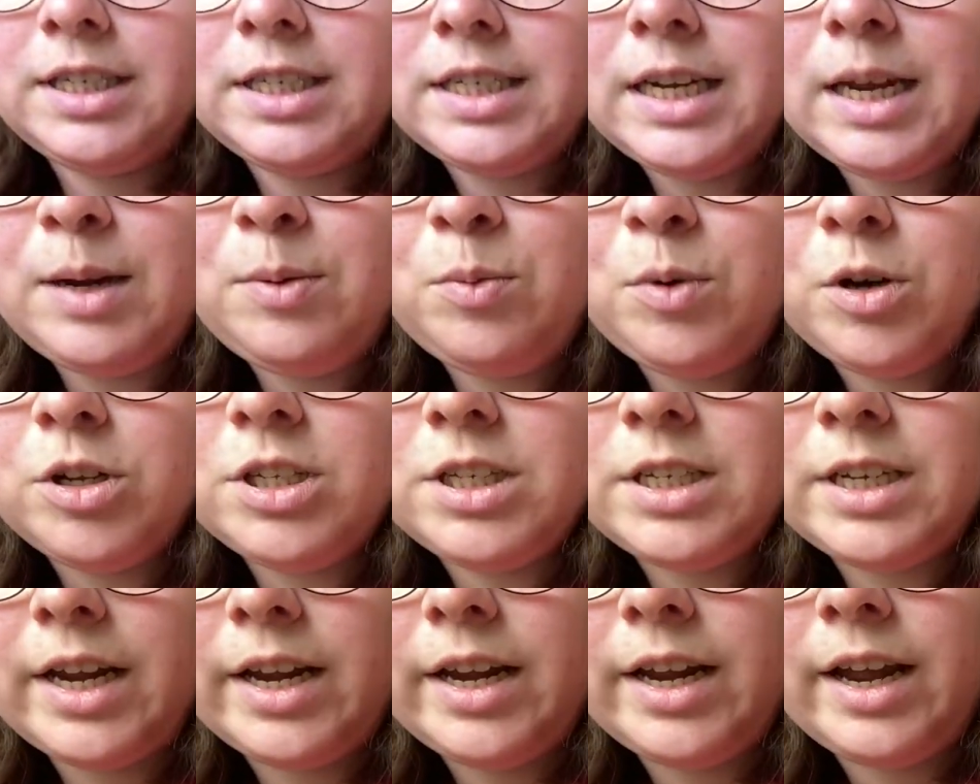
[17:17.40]
same
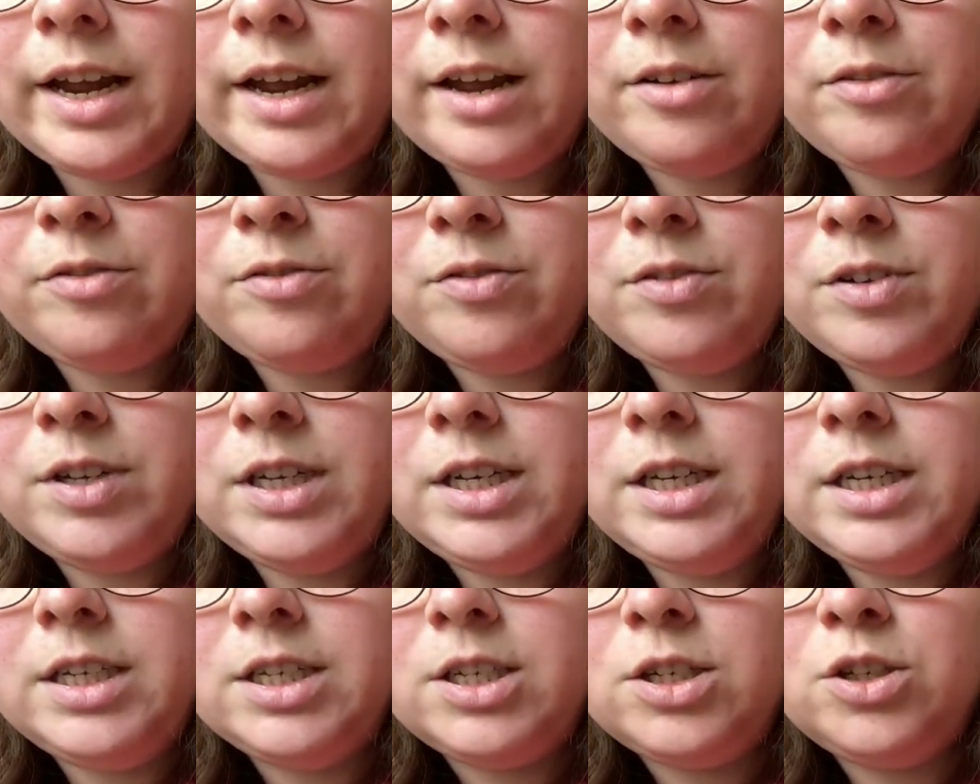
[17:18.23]
ones I have,
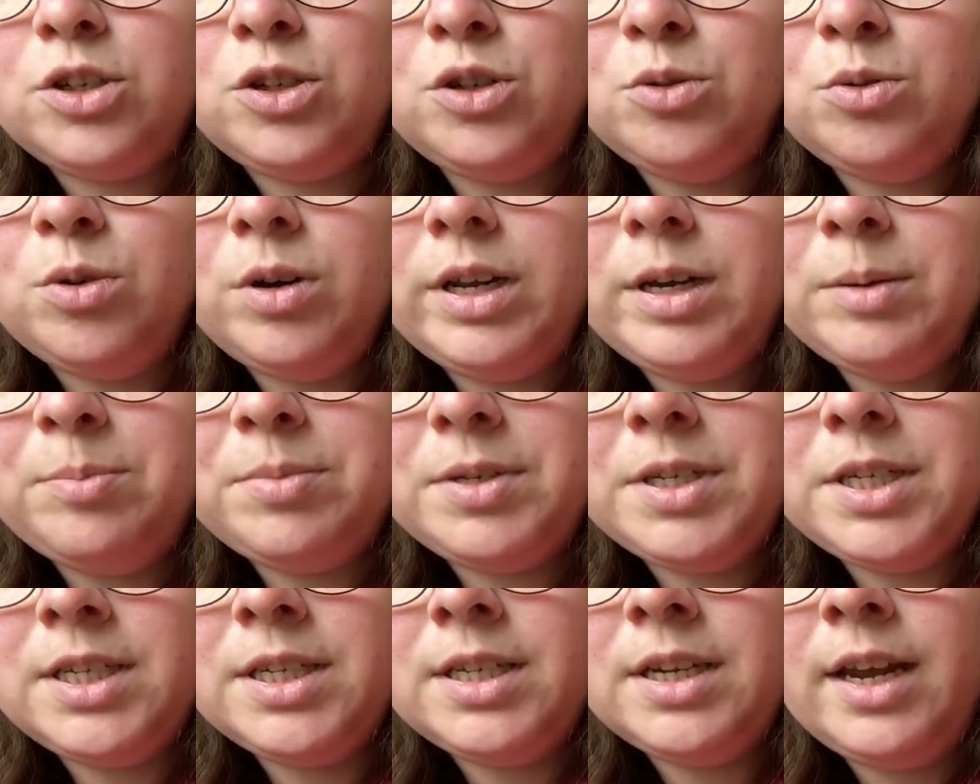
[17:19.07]
these
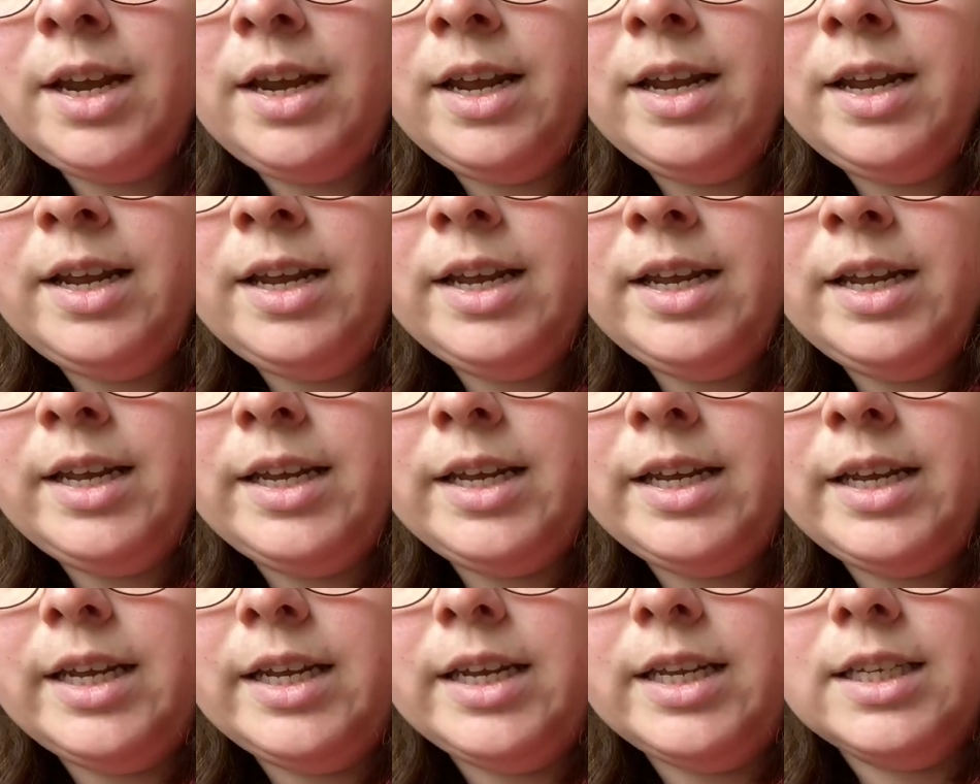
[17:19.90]
tulips
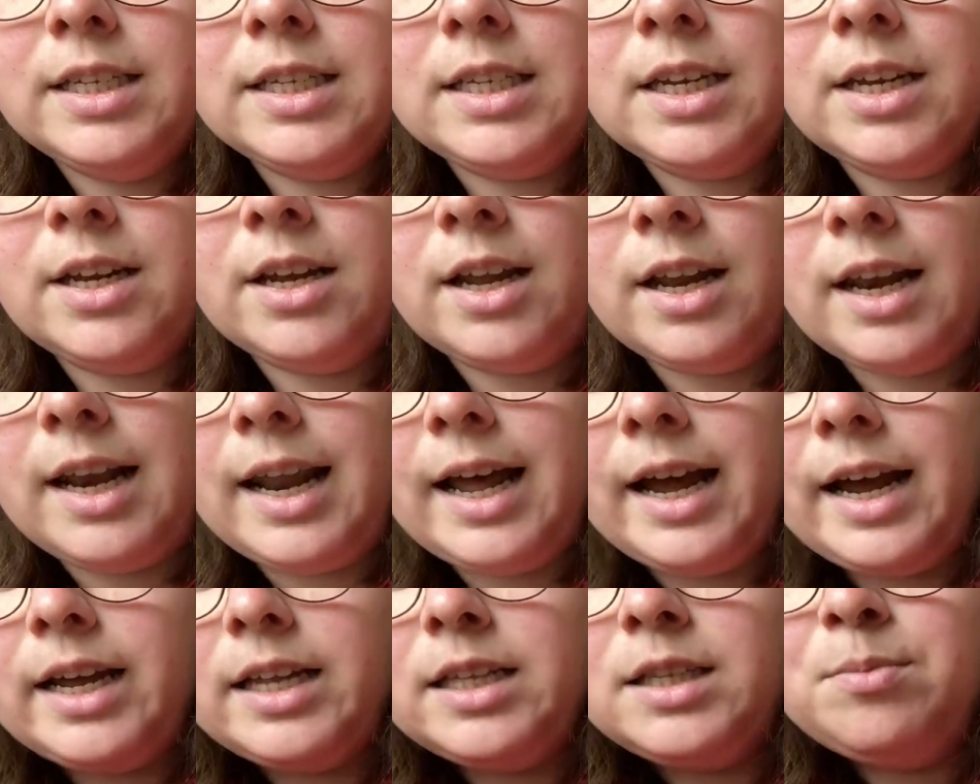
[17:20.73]
in a
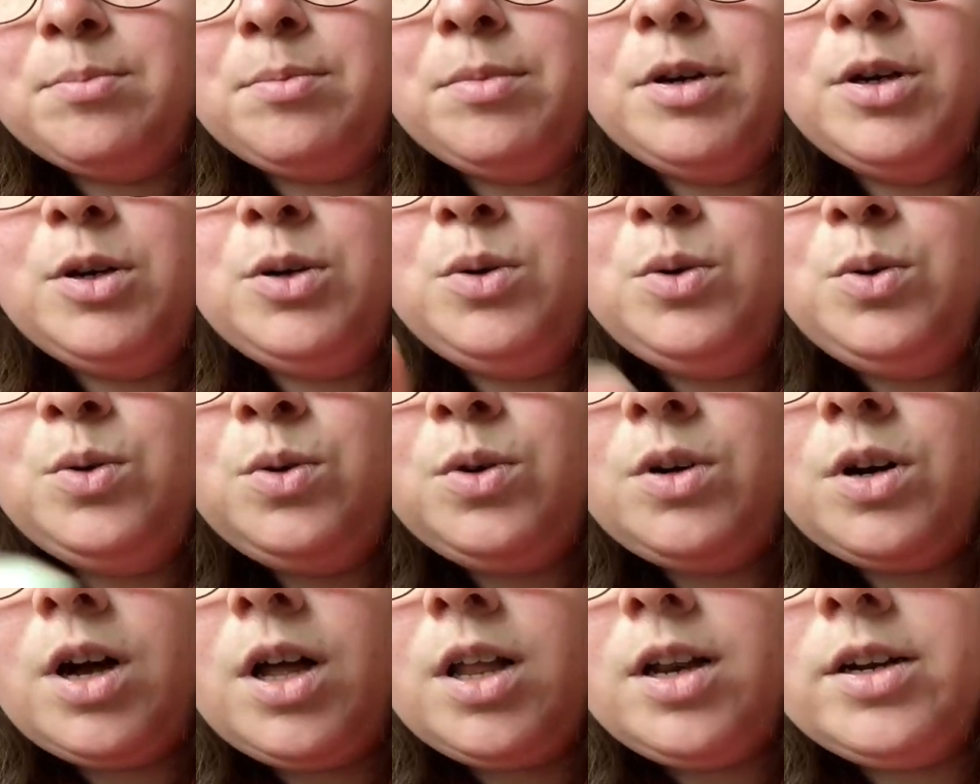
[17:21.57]
light blue
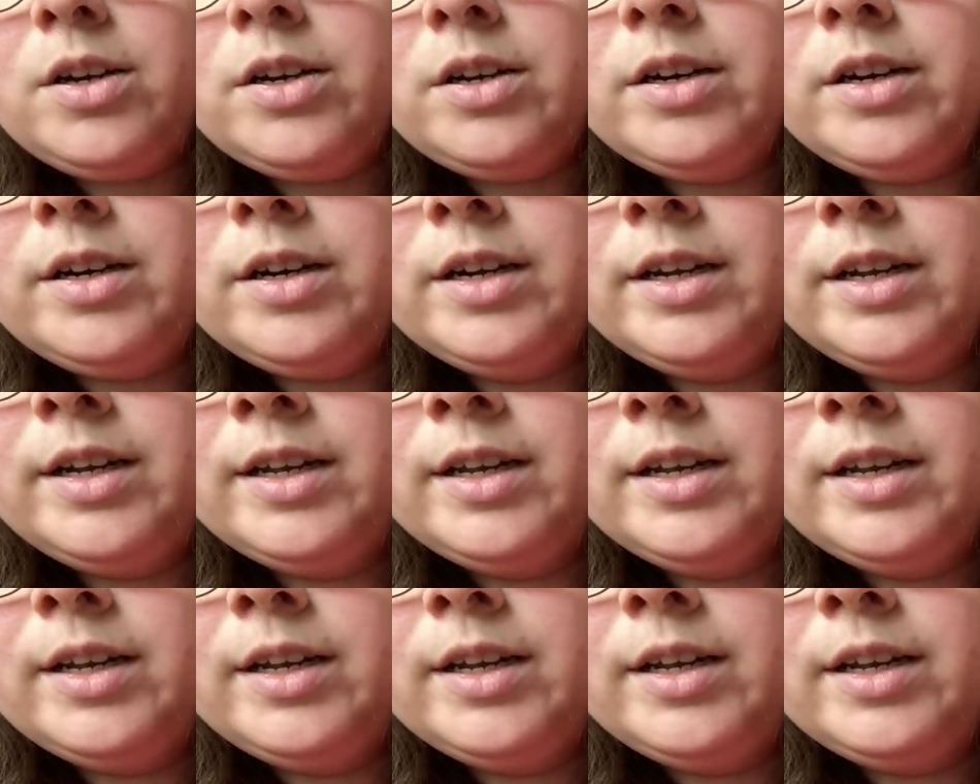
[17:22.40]
color.